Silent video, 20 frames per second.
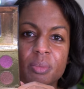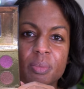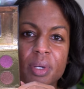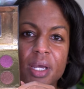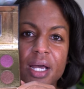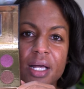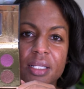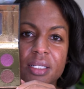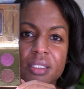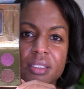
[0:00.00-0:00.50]
the
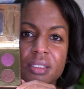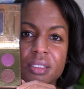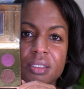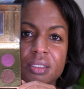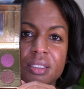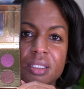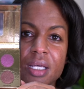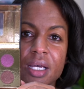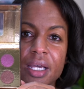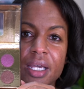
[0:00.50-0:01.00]
palette
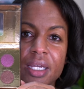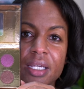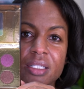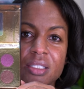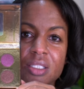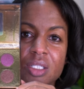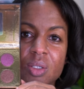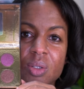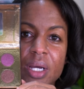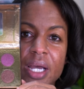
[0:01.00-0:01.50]
looks
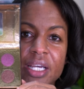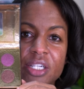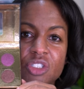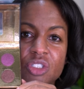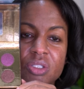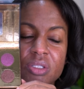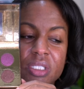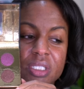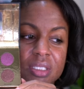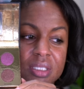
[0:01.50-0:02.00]
like. So
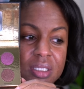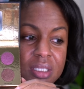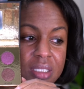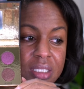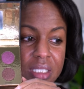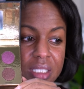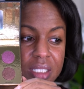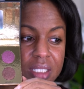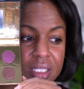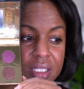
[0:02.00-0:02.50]
as you can
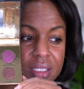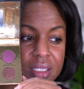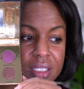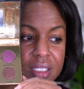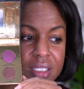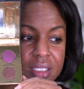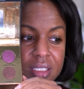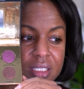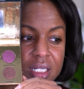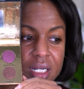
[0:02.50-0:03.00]
see,
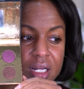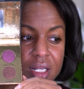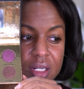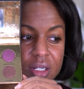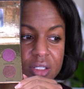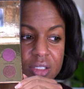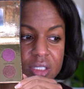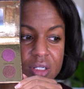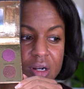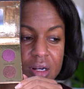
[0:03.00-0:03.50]
these
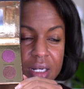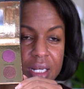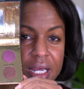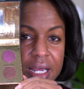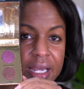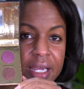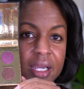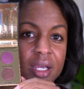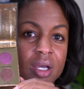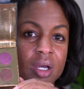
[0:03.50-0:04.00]
colors are
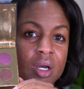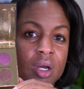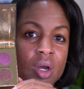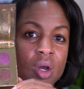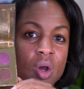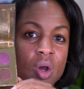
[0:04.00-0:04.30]
like